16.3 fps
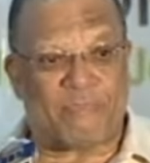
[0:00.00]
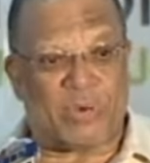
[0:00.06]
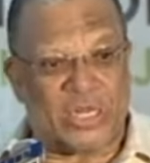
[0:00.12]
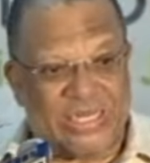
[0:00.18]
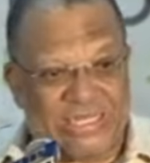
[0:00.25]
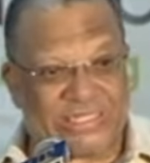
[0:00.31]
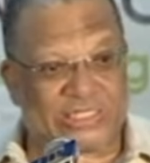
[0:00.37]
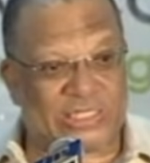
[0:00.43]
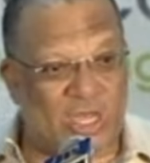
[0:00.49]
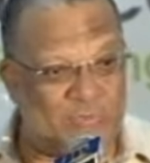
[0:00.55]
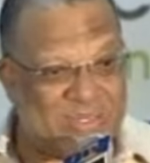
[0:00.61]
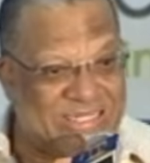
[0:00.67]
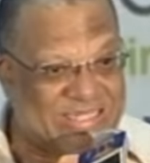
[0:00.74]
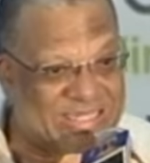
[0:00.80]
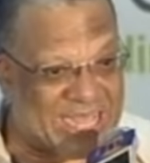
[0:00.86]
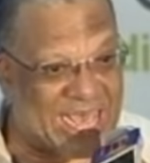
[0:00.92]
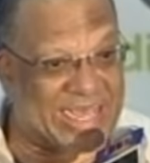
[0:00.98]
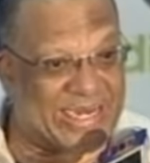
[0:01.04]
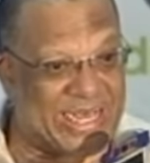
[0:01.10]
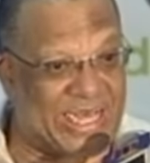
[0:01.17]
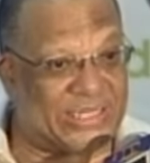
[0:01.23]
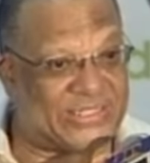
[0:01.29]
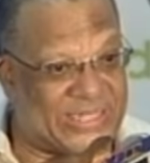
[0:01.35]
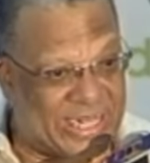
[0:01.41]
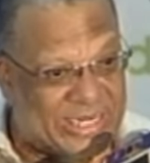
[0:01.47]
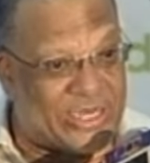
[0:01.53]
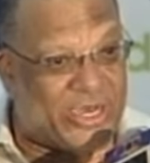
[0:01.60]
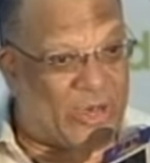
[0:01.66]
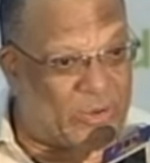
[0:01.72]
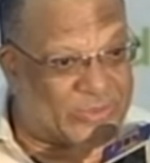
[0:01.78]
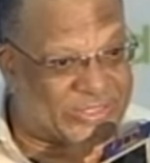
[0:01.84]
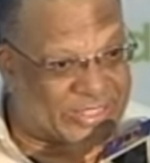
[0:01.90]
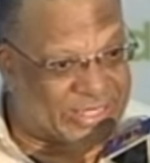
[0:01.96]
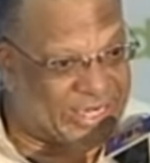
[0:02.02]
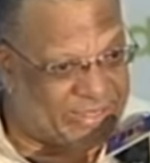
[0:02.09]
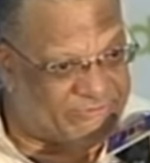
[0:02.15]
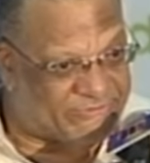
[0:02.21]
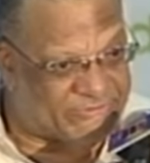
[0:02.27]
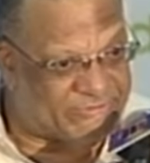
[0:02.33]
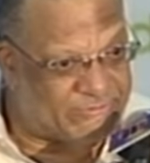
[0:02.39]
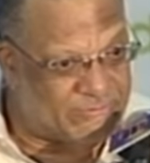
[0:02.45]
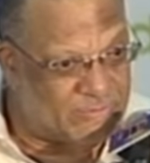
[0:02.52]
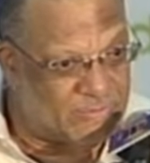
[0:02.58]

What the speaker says: police come inside and tell you how to live